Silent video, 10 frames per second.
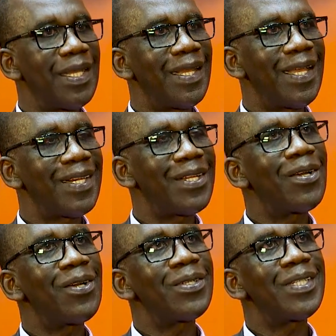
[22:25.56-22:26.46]
And
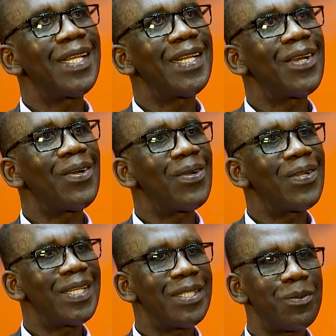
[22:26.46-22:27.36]
God, in all
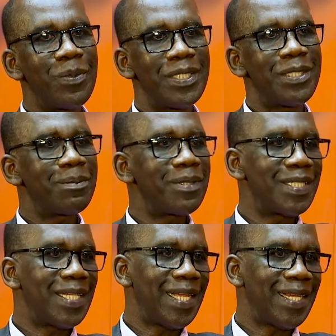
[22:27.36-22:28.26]
his wisdom,
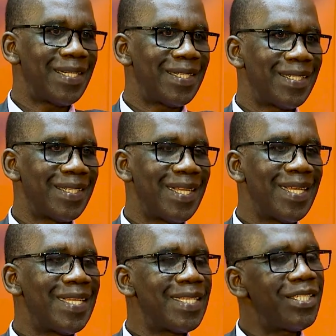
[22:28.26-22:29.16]
said,
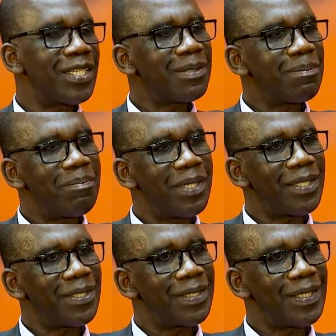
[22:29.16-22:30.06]
just
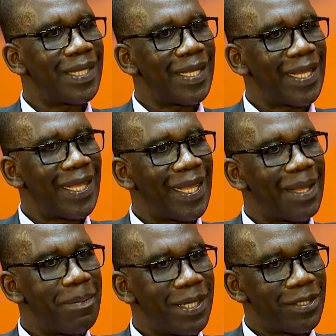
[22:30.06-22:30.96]
build a
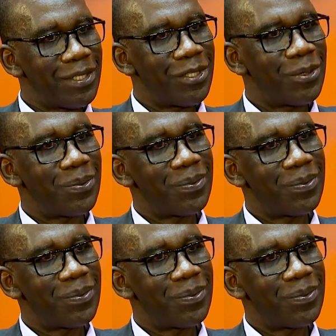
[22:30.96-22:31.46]
better you.